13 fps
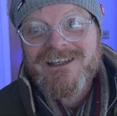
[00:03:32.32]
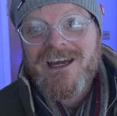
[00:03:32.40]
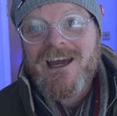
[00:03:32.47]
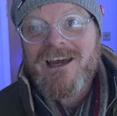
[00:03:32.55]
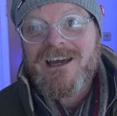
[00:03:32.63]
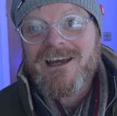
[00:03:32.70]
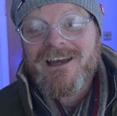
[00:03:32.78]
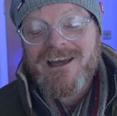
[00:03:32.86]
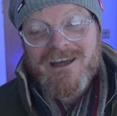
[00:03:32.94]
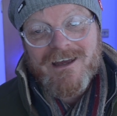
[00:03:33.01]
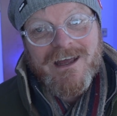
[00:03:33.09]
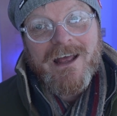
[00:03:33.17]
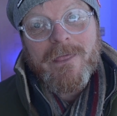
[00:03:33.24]

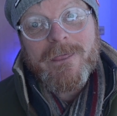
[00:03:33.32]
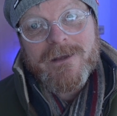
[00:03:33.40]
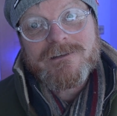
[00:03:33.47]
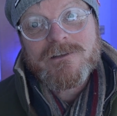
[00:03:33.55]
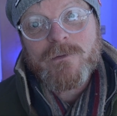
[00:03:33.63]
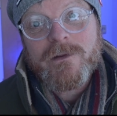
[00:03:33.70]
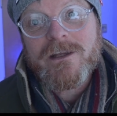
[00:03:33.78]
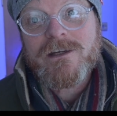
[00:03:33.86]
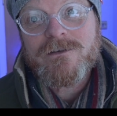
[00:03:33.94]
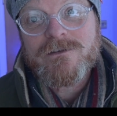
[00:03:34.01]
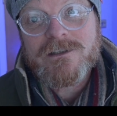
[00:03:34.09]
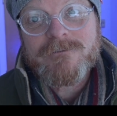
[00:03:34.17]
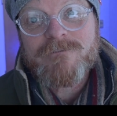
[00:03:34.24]
and this is what they're
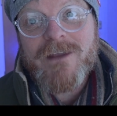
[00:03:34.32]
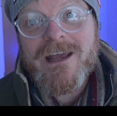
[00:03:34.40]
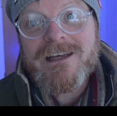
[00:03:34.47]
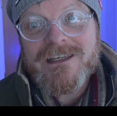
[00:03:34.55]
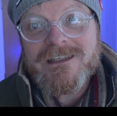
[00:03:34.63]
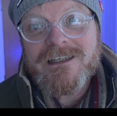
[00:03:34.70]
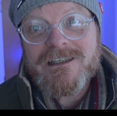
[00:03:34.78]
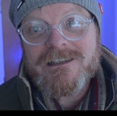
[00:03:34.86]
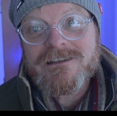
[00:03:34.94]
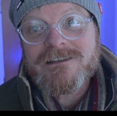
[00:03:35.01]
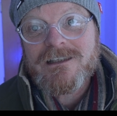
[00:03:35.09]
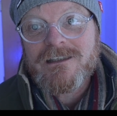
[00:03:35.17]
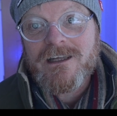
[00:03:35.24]
using,
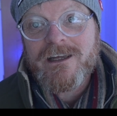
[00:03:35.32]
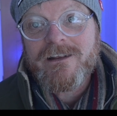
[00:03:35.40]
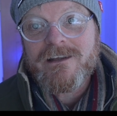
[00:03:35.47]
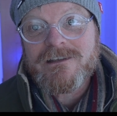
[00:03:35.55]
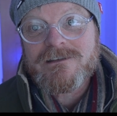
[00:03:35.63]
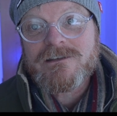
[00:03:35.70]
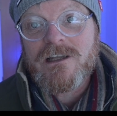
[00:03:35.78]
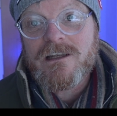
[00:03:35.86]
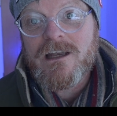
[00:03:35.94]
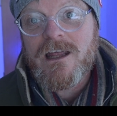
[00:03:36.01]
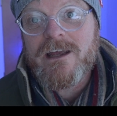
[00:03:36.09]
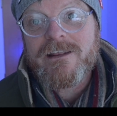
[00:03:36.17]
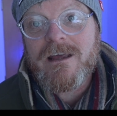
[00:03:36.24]
LEDs like this to
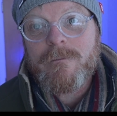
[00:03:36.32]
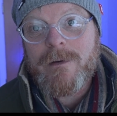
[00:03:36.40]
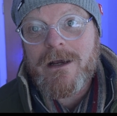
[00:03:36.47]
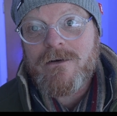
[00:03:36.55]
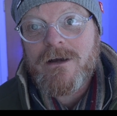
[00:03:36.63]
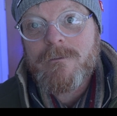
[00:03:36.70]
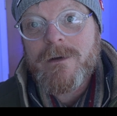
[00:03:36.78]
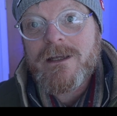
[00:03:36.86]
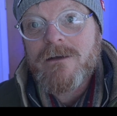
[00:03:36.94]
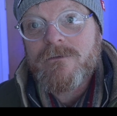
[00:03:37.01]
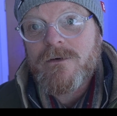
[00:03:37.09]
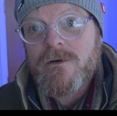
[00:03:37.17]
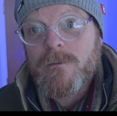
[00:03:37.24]
light that background, make
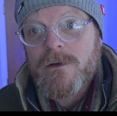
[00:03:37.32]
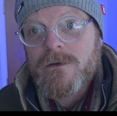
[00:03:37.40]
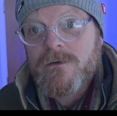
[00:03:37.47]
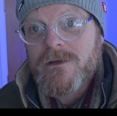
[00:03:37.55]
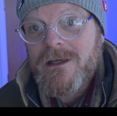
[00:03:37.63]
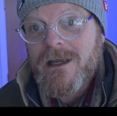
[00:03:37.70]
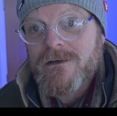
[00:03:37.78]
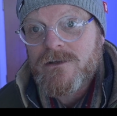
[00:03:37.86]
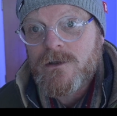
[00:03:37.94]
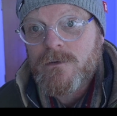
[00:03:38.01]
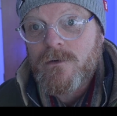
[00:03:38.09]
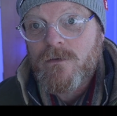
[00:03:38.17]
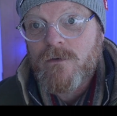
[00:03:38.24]
it very blue, and you get
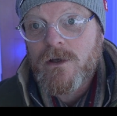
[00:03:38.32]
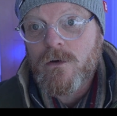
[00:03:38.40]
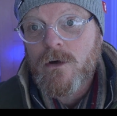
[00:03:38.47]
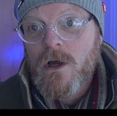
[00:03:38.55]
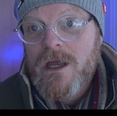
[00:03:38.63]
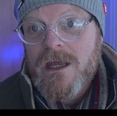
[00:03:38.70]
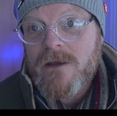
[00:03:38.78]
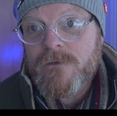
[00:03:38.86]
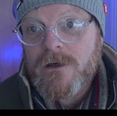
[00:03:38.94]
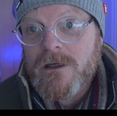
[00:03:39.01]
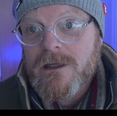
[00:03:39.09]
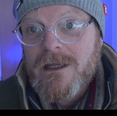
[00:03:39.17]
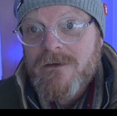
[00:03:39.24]
2 or 3, or if
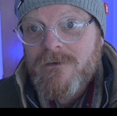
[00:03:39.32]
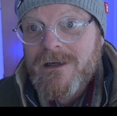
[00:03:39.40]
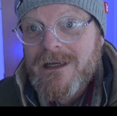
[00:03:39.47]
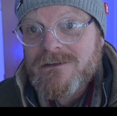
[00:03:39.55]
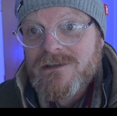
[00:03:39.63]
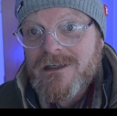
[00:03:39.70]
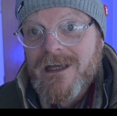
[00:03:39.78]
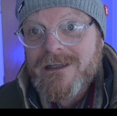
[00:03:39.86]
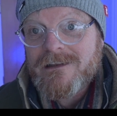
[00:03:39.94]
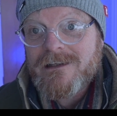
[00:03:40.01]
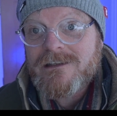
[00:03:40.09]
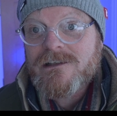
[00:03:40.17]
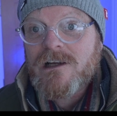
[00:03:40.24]
I actually had
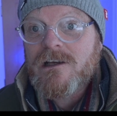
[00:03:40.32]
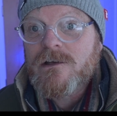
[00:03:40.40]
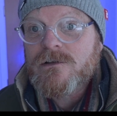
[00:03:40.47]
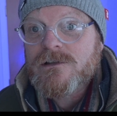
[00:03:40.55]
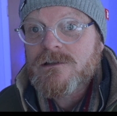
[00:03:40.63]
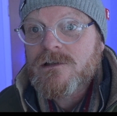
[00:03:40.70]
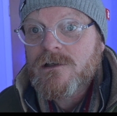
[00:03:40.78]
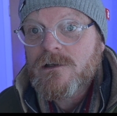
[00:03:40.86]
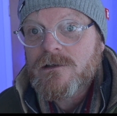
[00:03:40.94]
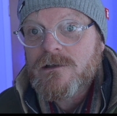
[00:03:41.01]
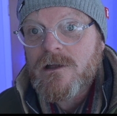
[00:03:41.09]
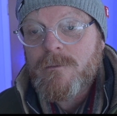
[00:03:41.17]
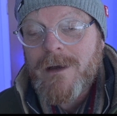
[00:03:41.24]
this closer
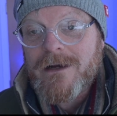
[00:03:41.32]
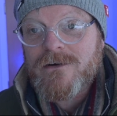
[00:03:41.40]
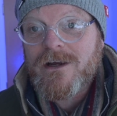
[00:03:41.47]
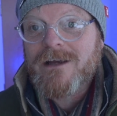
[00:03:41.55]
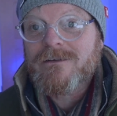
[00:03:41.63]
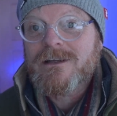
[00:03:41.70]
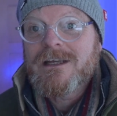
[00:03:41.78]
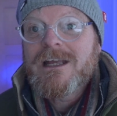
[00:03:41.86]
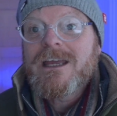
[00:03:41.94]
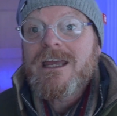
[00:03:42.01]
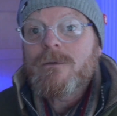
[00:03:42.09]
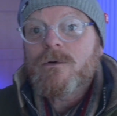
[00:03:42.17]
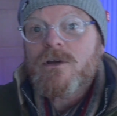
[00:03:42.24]
to the background,
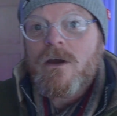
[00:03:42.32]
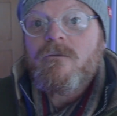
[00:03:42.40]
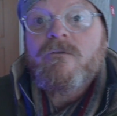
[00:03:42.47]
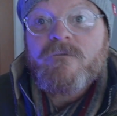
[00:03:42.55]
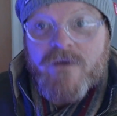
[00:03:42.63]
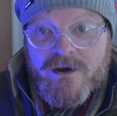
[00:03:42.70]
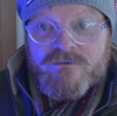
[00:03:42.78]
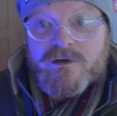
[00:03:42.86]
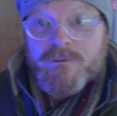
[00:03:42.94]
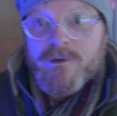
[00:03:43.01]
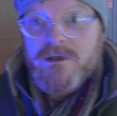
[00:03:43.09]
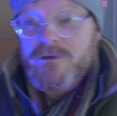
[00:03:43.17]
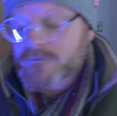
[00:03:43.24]
it would go very
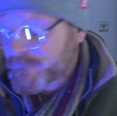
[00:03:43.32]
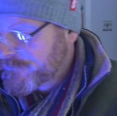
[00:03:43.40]
blue.